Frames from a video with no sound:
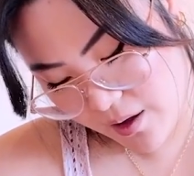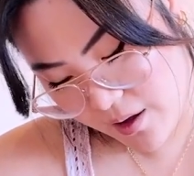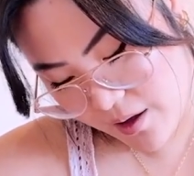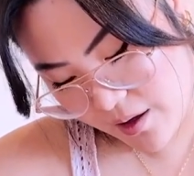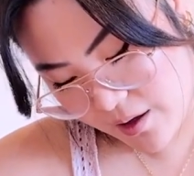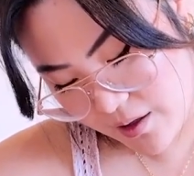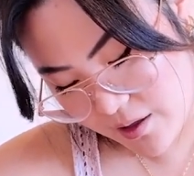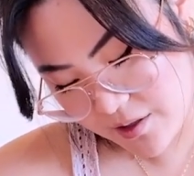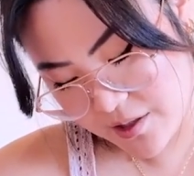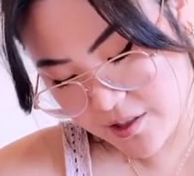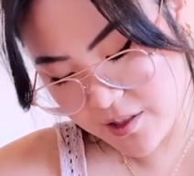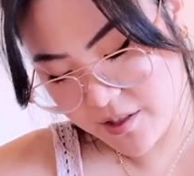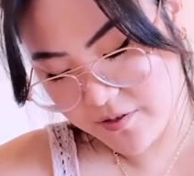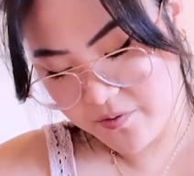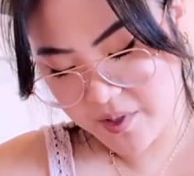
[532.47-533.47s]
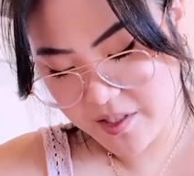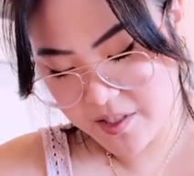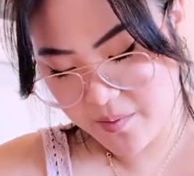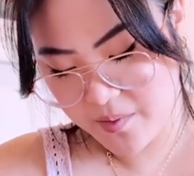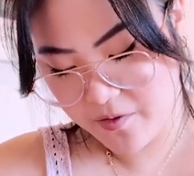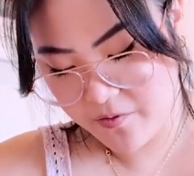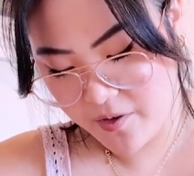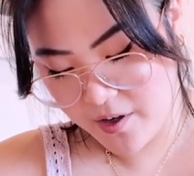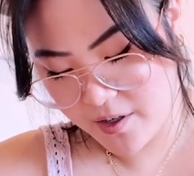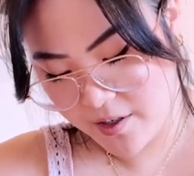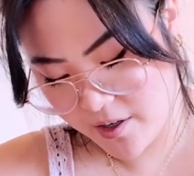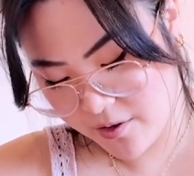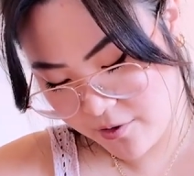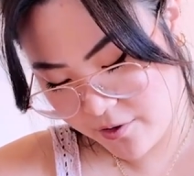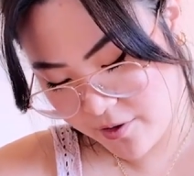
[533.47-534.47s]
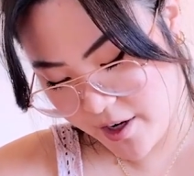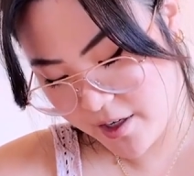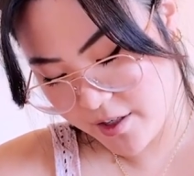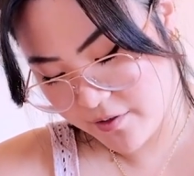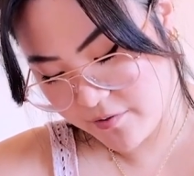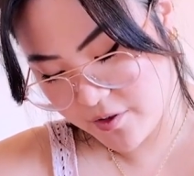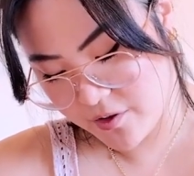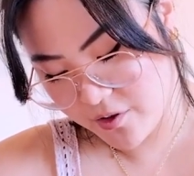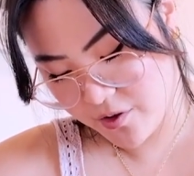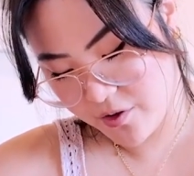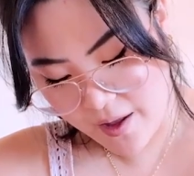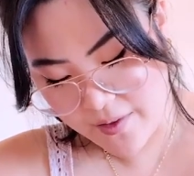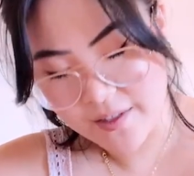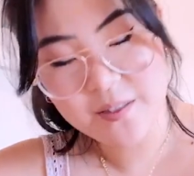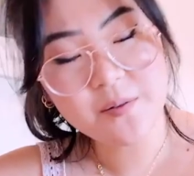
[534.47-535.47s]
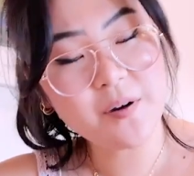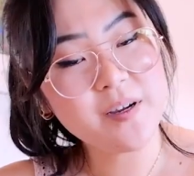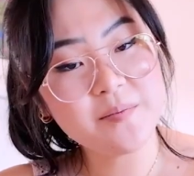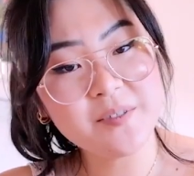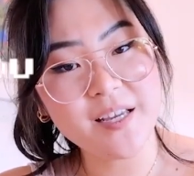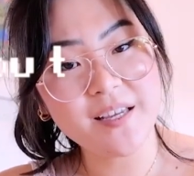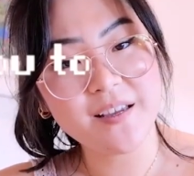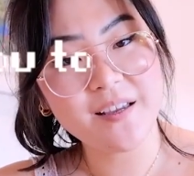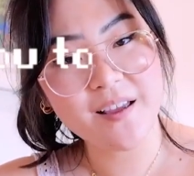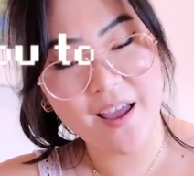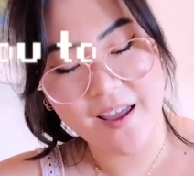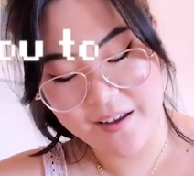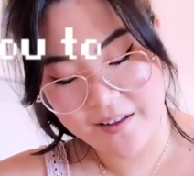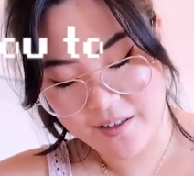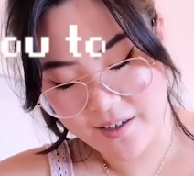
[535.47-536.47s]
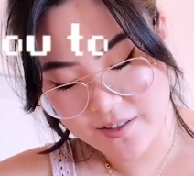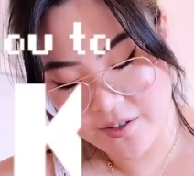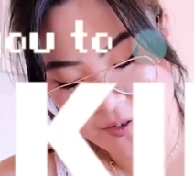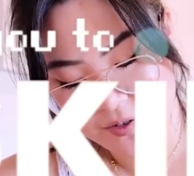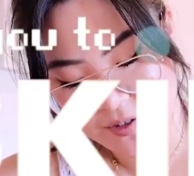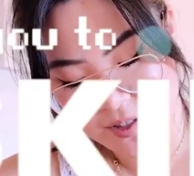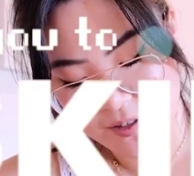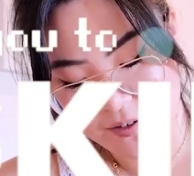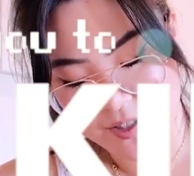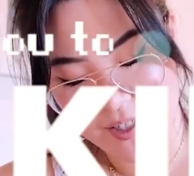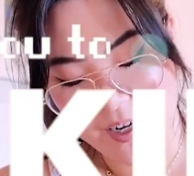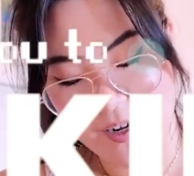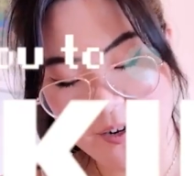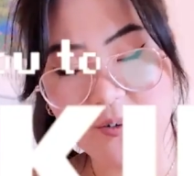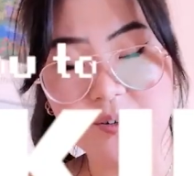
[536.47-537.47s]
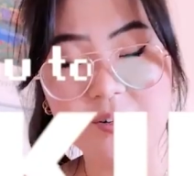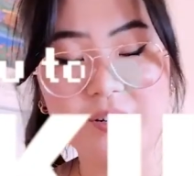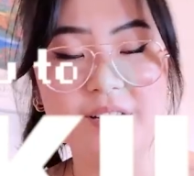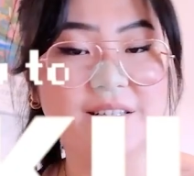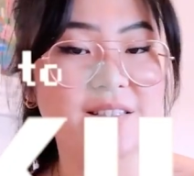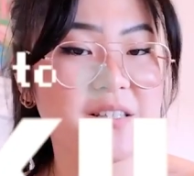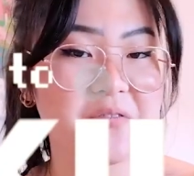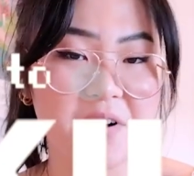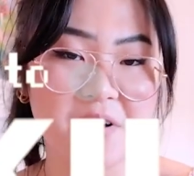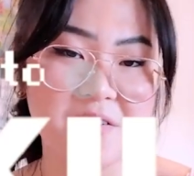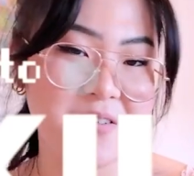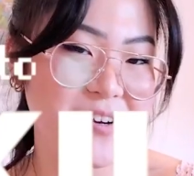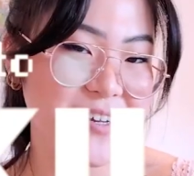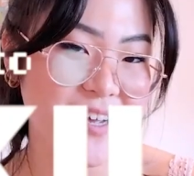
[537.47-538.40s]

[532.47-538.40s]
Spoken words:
and just give me something fun and creative to do. And that's why I'm taking a class through Skillshare, who is a very